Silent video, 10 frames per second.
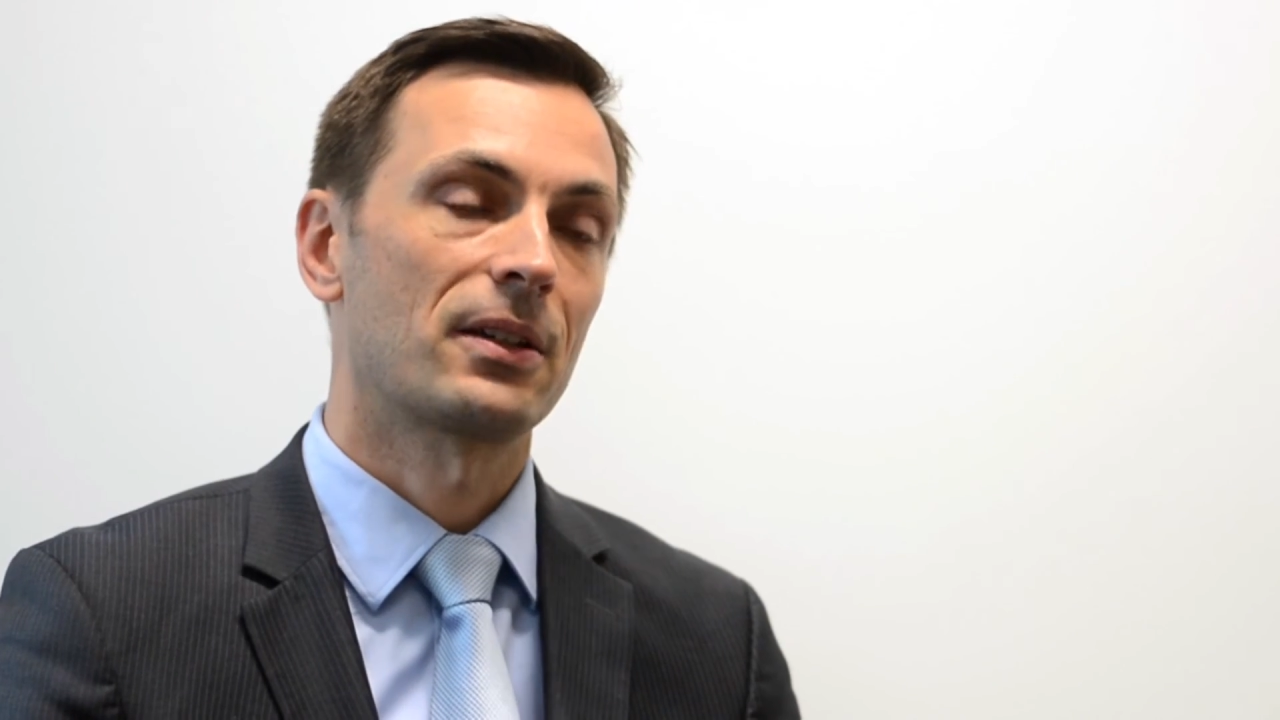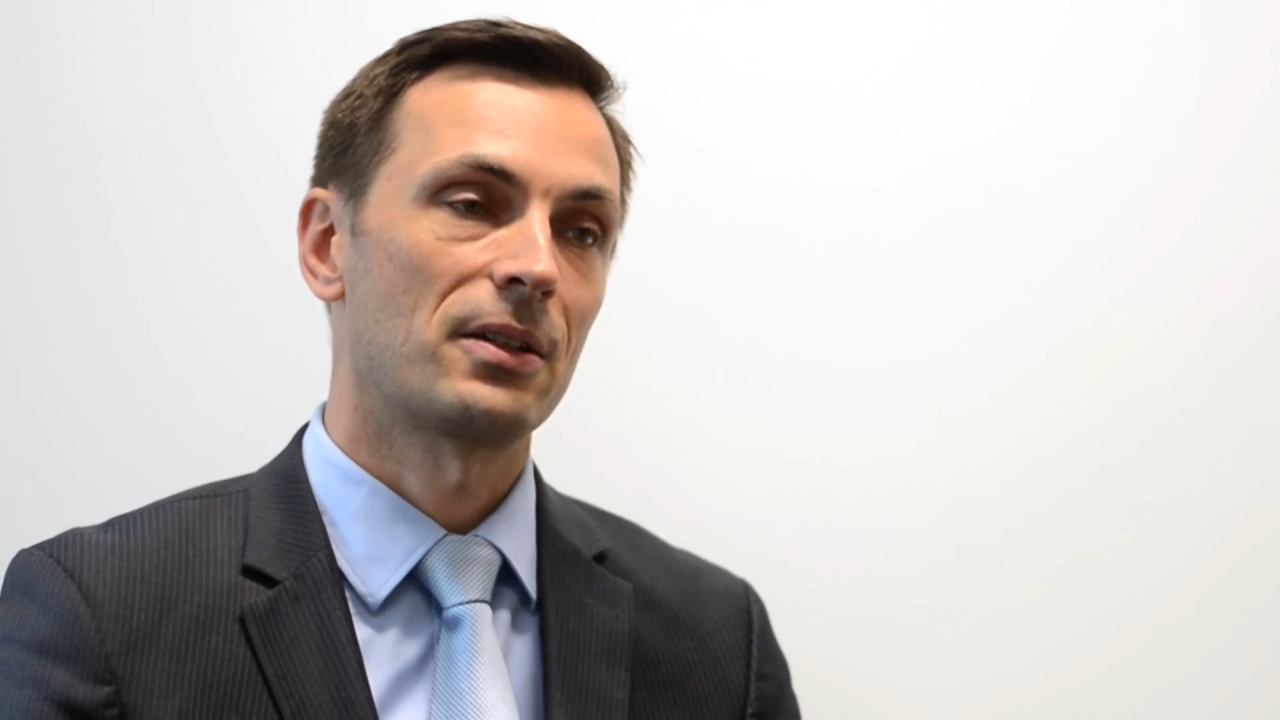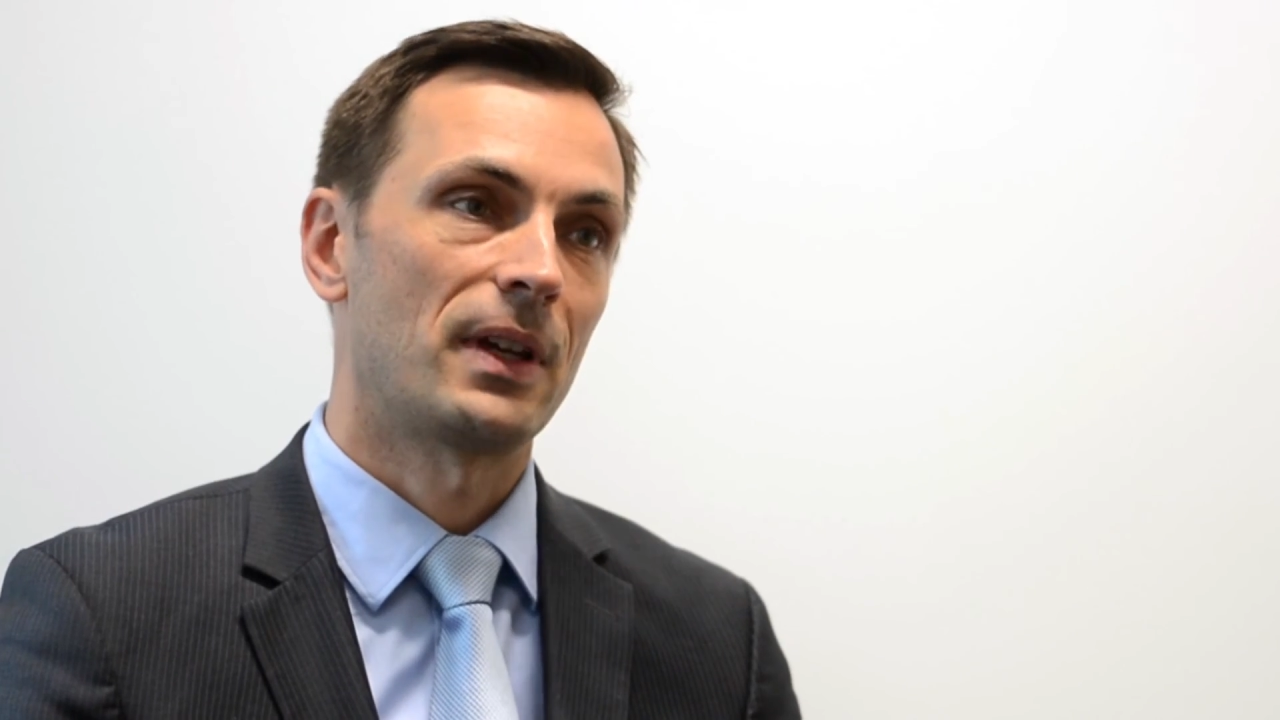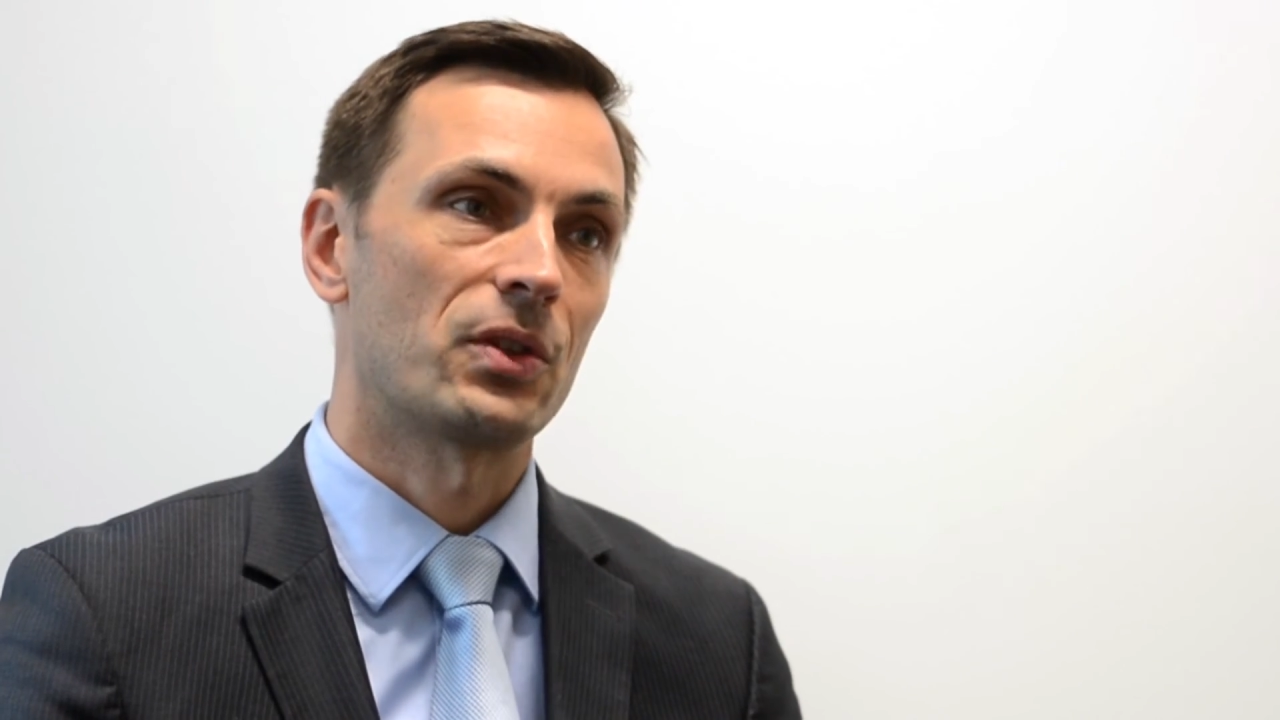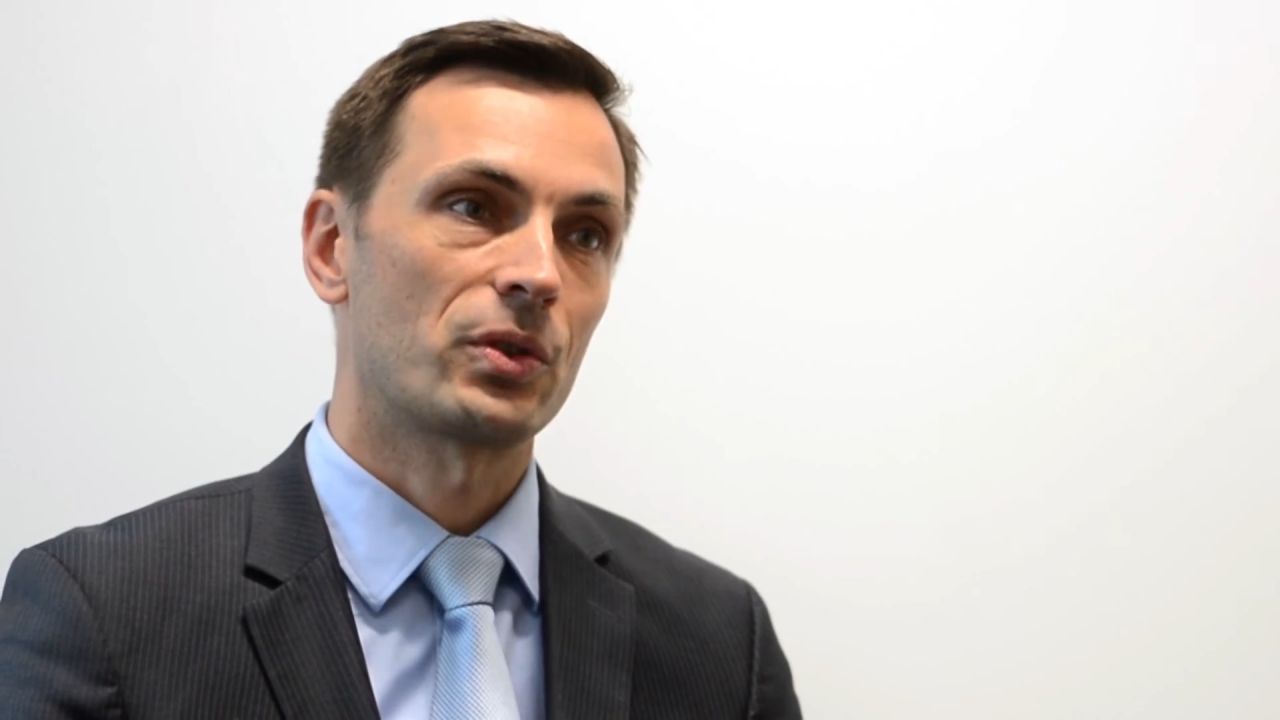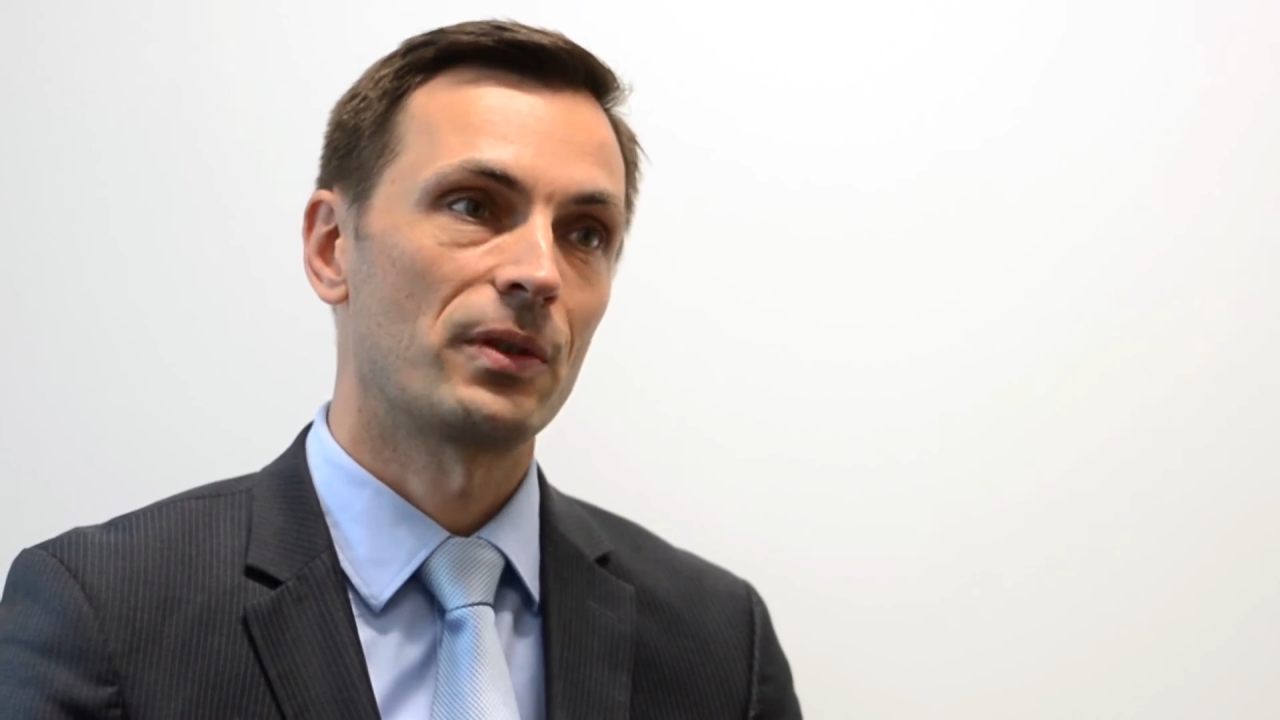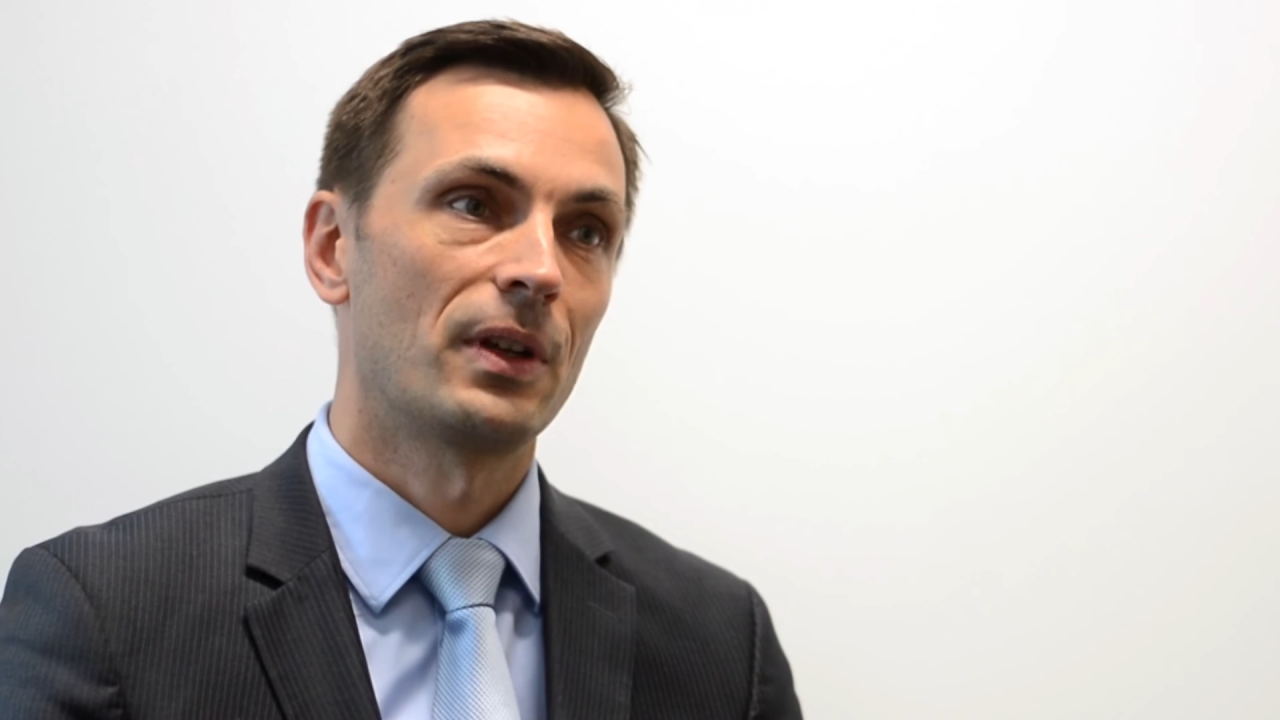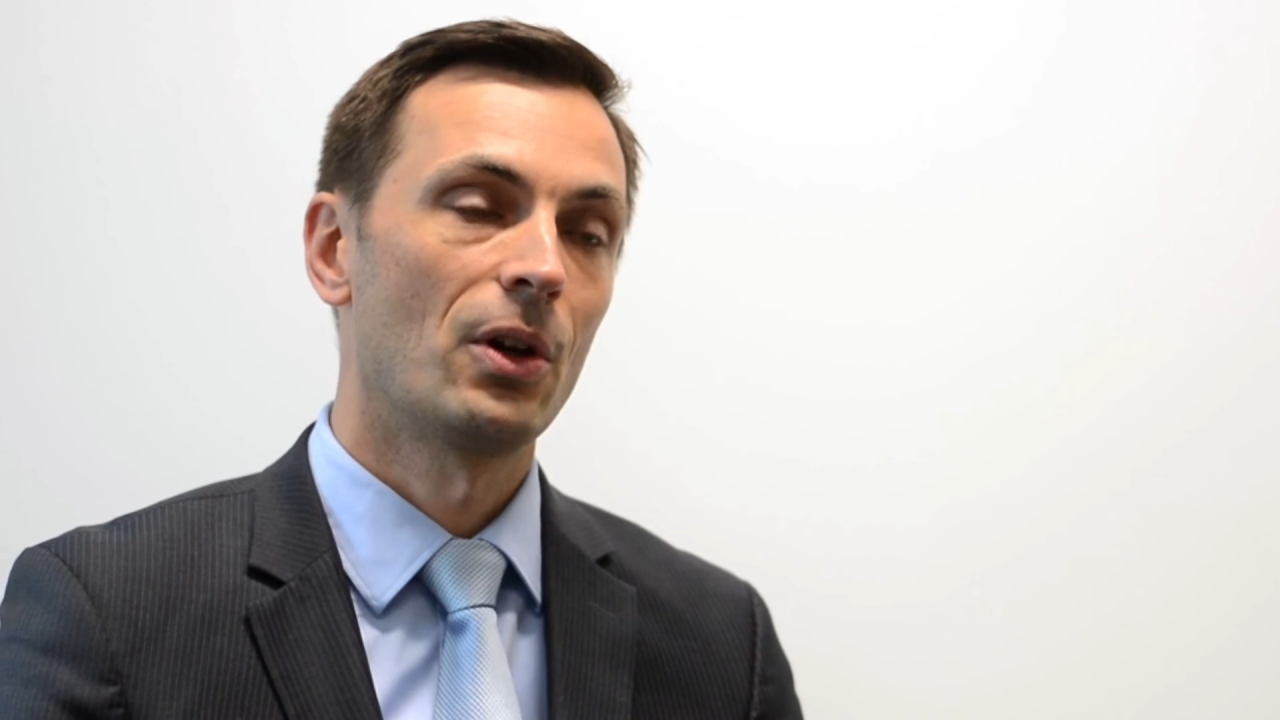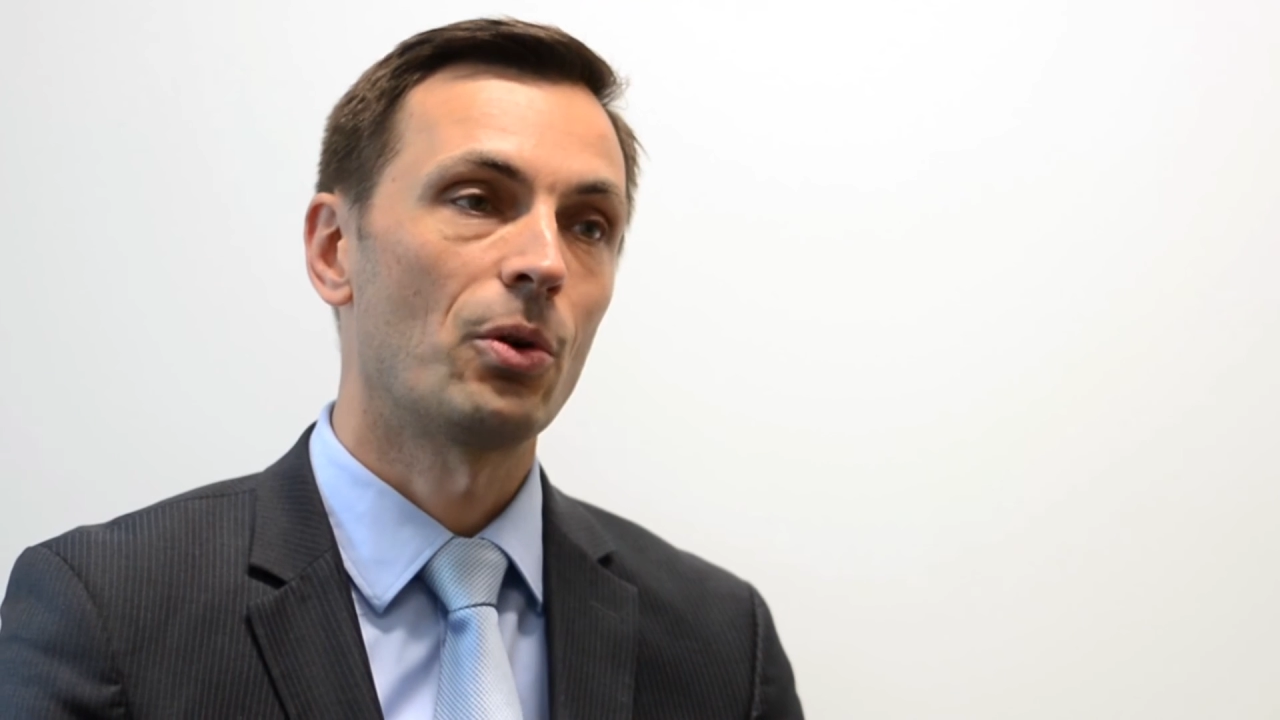convention